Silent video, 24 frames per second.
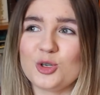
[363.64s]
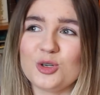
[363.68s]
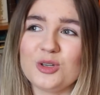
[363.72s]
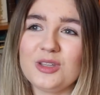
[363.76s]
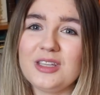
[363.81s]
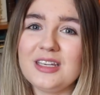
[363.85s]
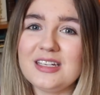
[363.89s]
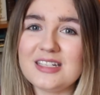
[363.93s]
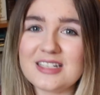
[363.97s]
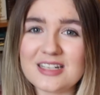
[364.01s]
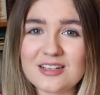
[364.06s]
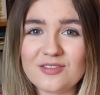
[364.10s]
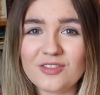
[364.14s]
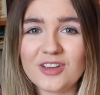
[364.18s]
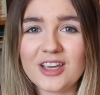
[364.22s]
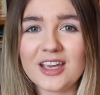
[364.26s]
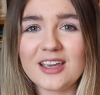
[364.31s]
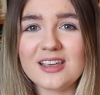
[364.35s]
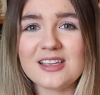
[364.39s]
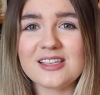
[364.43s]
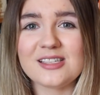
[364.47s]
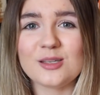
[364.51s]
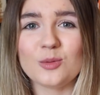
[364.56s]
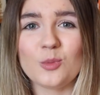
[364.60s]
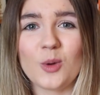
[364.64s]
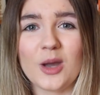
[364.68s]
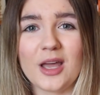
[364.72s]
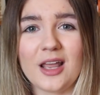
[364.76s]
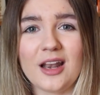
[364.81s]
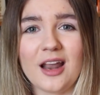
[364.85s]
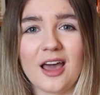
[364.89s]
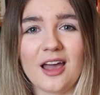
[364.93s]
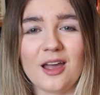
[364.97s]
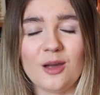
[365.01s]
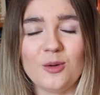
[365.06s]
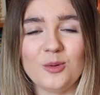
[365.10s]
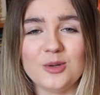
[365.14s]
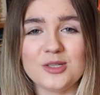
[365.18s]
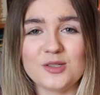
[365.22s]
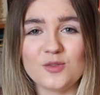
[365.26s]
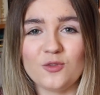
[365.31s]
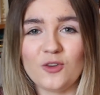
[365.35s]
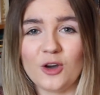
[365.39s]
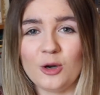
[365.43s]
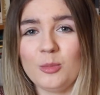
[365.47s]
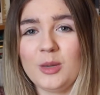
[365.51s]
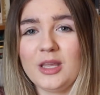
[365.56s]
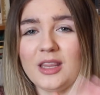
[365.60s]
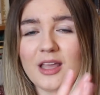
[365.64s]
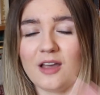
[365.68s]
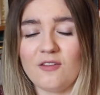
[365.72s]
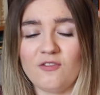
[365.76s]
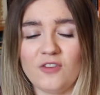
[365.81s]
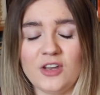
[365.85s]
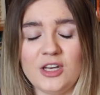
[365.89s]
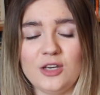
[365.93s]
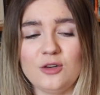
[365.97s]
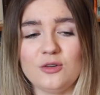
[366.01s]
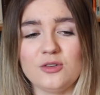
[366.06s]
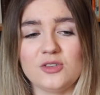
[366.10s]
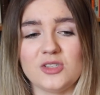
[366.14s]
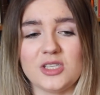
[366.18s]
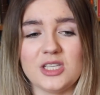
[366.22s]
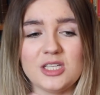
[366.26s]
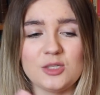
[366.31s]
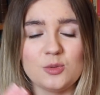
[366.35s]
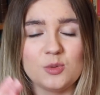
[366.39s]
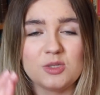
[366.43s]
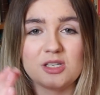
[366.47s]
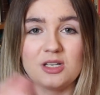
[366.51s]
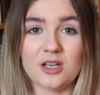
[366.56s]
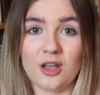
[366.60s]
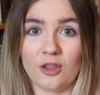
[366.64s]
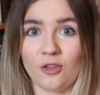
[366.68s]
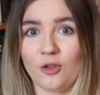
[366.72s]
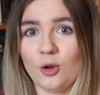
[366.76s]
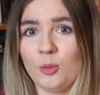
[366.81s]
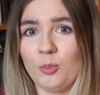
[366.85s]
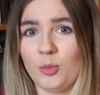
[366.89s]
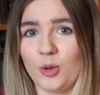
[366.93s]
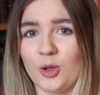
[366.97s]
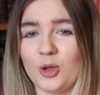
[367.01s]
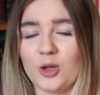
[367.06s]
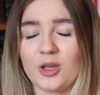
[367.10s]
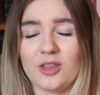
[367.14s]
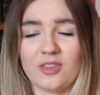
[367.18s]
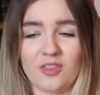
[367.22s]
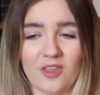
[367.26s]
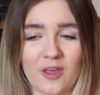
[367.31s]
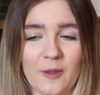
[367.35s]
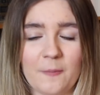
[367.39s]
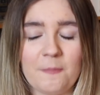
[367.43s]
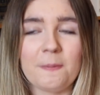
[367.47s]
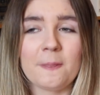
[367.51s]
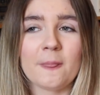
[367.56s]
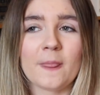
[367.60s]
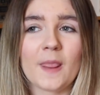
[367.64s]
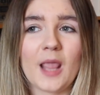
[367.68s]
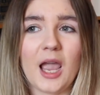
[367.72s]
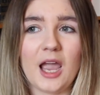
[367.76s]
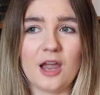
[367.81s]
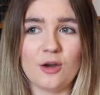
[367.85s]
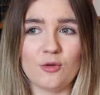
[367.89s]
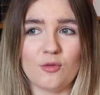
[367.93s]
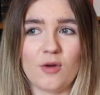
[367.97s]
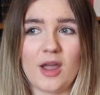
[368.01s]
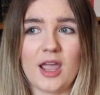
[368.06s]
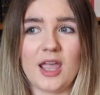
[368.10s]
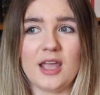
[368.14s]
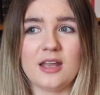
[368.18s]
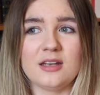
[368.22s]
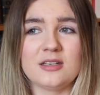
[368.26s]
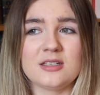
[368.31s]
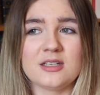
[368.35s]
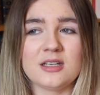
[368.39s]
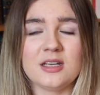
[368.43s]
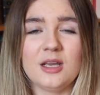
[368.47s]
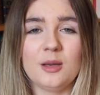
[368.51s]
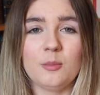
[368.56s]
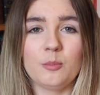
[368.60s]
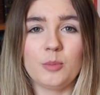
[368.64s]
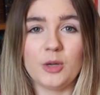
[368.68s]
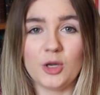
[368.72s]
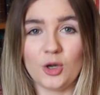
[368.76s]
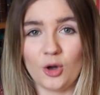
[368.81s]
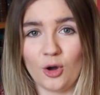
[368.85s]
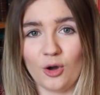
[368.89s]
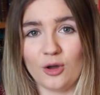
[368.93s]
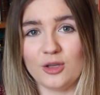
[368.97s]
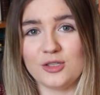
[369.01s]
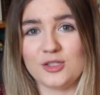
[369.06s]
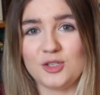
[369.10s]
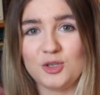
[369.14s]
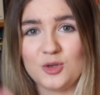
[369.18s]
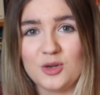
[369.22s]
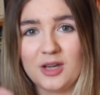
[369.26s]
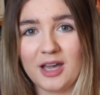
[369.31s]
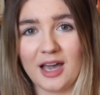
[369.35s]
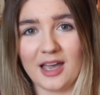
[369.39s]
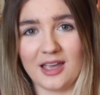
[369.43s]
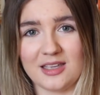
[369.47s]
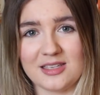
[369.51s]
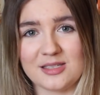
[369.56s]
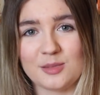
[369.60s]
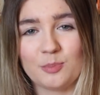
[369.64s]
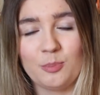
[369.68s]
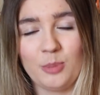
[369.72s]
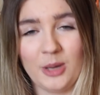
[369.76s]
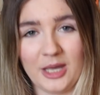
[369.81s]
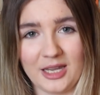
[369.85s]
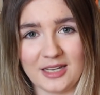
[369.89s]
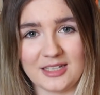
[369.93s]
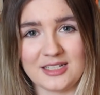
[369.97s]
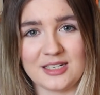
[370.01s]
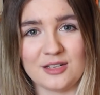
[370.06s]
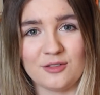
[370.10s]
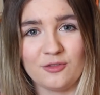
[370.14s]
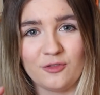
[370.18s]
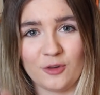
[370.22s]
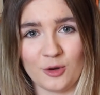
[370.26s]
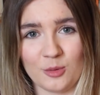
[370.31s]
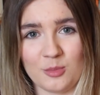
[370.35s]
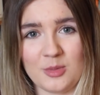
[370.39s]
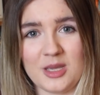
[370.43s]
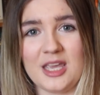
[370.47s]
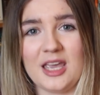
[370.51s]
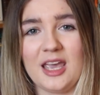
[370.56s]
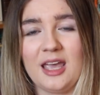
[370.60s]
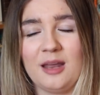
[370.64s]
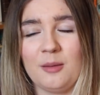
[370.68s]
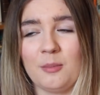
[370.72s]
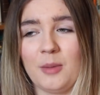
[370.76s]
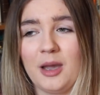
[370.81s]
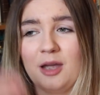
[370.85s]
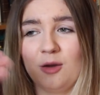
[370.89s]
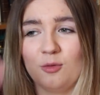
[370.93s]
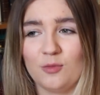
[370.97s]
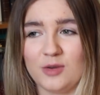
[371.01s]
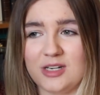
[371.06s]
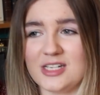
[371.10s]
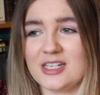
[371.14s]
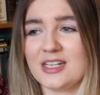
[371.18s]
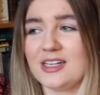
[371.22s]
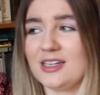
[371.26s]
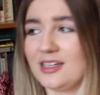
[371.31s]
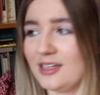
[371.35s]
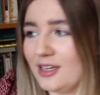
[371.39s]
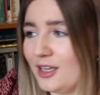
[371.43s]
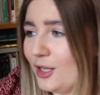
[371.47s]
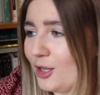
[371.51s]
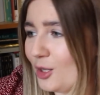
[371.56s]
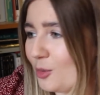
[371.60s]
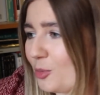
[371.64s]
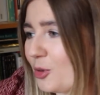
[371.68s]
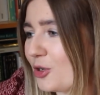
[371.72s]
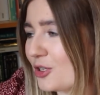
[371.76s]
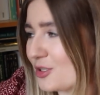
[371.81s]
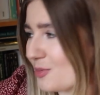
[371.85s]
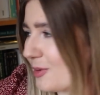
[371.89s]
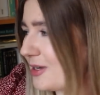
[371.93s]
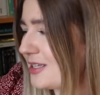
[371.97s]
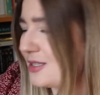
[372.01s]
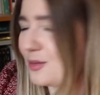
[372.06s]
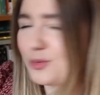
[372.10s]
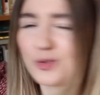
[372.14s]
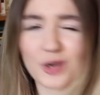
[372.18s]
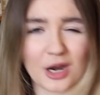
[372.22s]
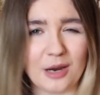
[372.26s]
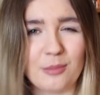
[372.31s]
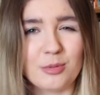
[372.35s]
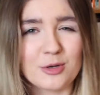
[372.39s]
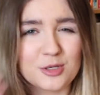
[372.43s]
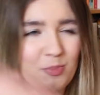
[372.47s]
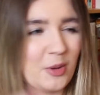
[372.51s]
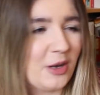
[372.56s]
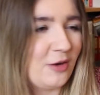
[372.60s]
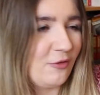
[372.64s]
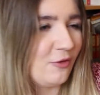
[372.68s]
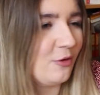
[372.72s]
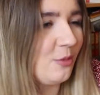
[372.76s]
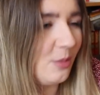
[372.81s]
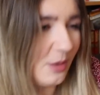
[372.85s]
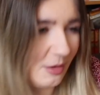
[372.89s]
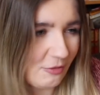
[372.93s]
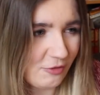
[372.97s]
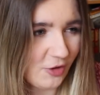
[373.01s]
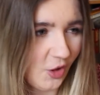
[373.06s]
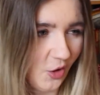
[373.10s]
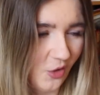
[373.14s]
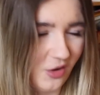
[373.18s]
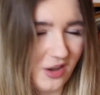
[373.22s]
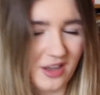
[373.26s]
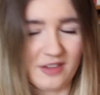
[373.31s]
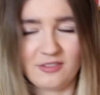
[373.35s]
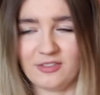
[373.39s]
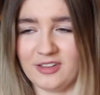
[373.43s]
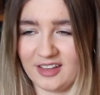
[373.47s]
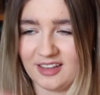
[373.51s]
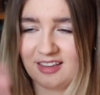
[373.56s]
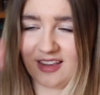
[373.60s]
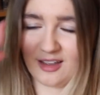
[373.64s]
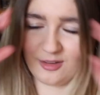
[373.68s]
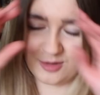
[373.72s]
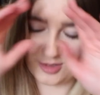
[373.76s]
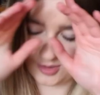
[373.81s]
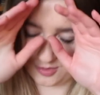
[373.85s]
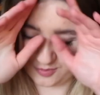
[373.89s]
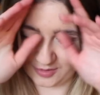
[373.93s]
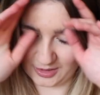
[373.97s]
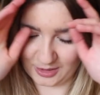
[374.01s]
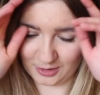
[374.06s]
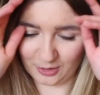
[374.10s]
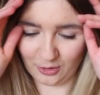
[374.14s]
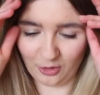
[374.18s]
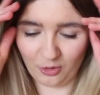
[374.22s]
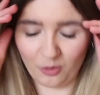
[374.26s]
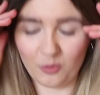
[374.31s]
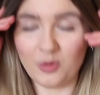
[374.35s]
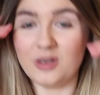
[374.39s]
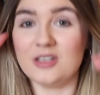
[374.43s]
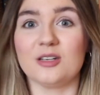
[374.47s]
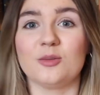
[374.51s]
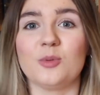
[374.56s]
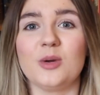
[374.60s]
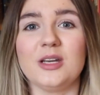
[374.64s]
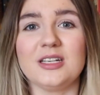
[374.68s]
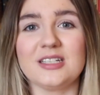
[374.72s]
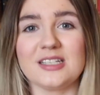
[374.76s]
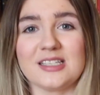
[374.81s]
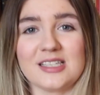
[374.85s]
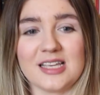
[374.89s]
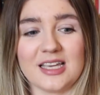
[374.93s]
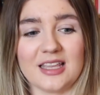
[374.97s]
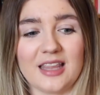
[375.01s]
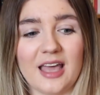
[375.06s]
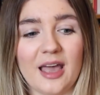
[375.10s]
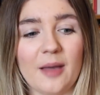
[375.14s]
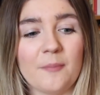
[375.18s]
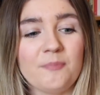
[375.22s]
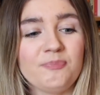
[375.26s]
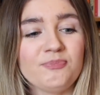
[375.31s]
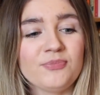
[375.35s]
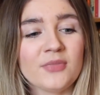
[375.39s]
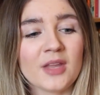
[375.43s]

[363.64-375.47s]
Truly Devious when I was filming that video. So this was another book that I read because you guys picked it for me in my reading the books my subscribers picked for me vlog. I feel like that was a really long-winded way to say that.